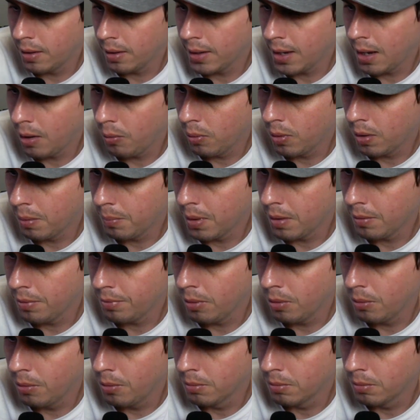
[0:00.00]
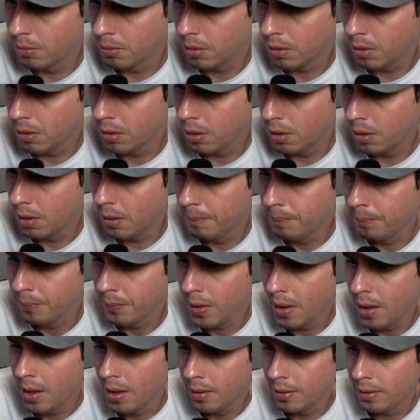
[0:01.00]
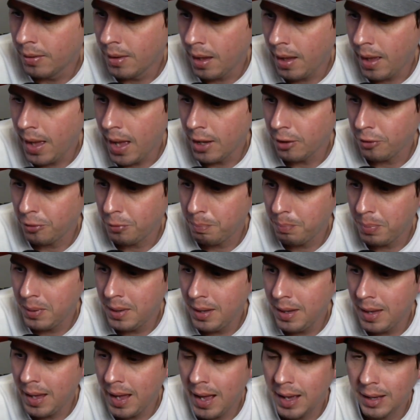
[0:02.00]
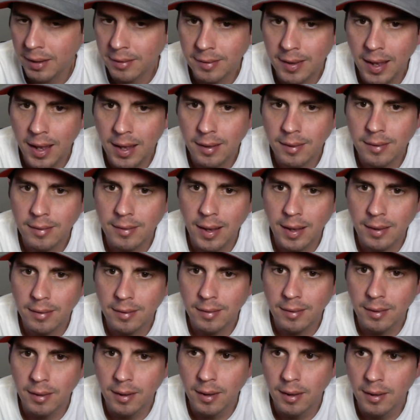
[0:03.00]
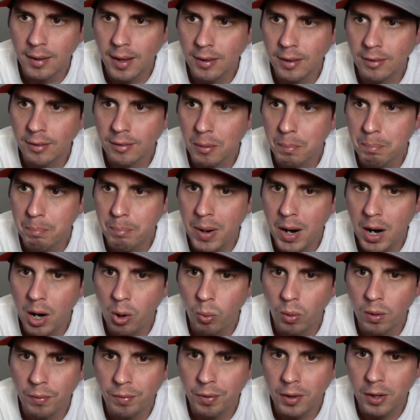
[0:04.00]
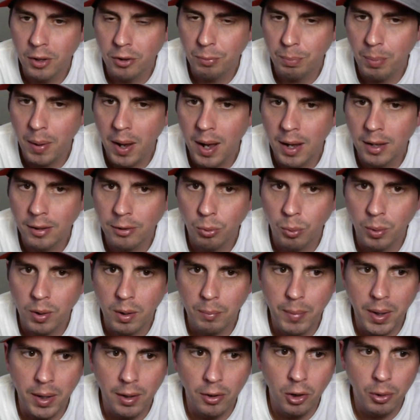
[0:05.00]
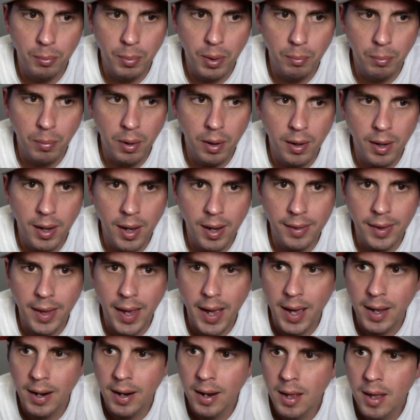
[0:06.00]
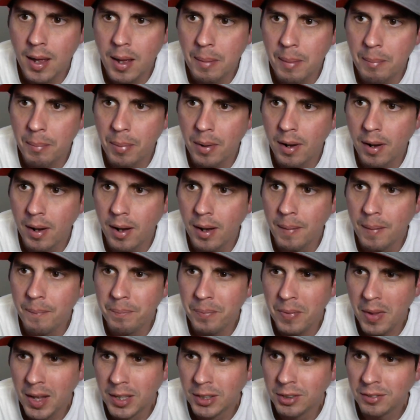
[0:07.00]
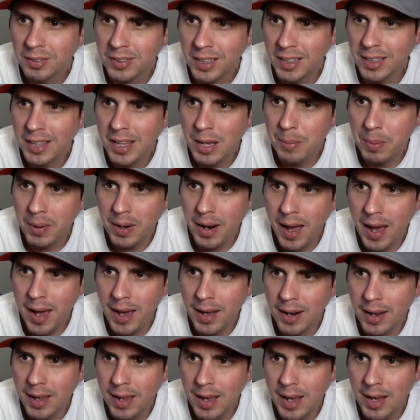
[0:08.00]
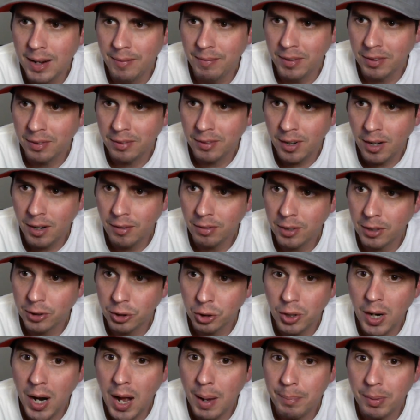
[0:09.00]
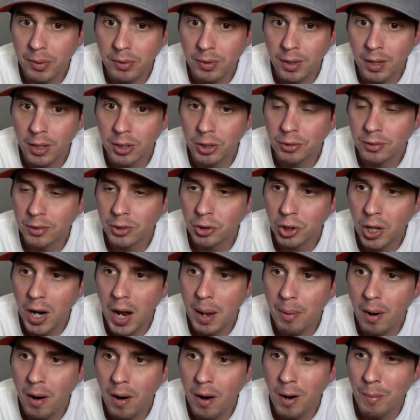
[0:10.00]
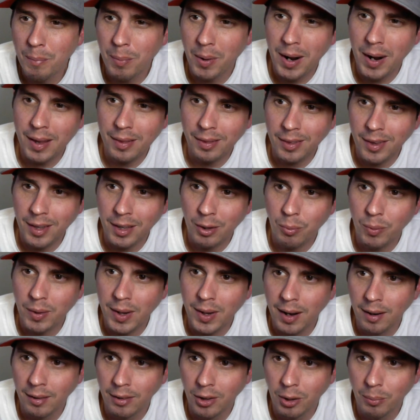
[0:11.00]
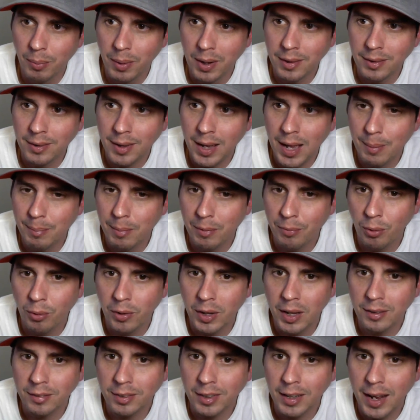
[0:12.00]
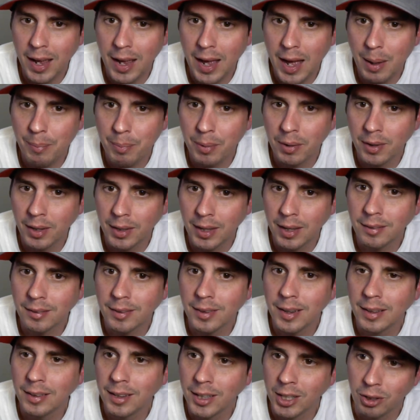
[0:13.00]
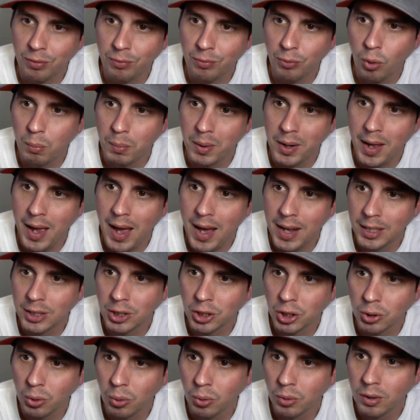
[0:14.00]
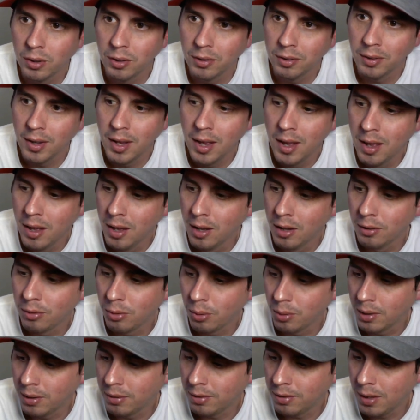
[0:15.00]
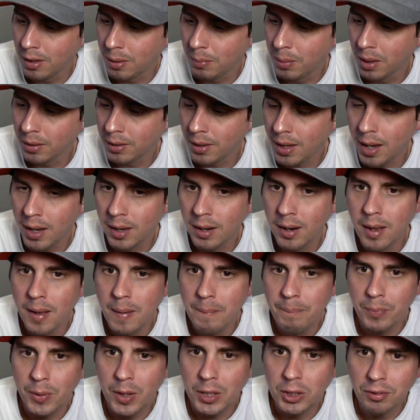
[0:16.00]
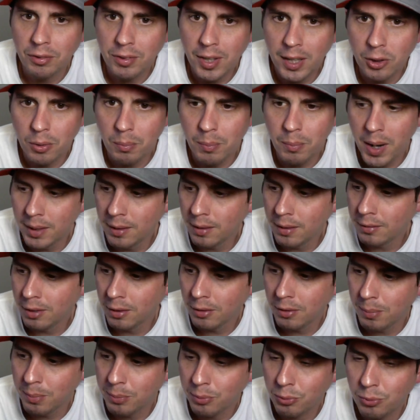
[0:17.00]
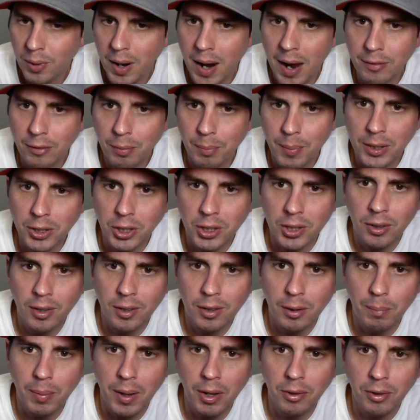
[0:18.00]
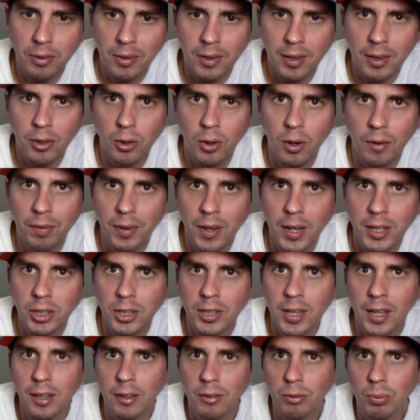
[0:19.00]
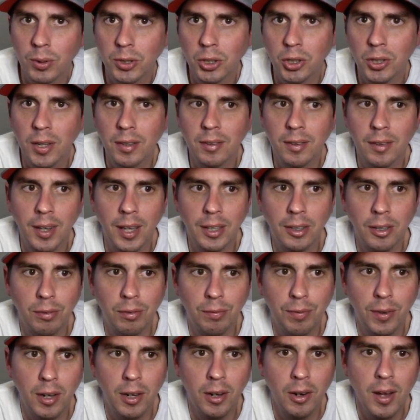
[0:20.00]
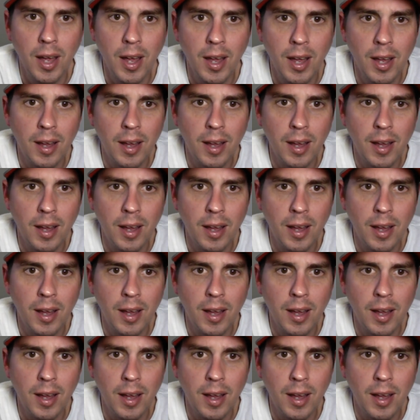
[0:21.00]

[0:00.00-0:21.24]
I got one on my phone. Uh, the SPXS, uh, that's a, that's a bear one for the SPY, so we can make a little bit of money on that. But uh, just going to keep an eye on it. And if it starts to drop, it's going to drop hard. But I think we got a little bit of time before that's going to happen. Like I said, I think it's forming a head and shoulders. So we're going to see about that. Just like to remind you to subscribe to my channel, hit the bell so you get the notification on these swing trades and like this video.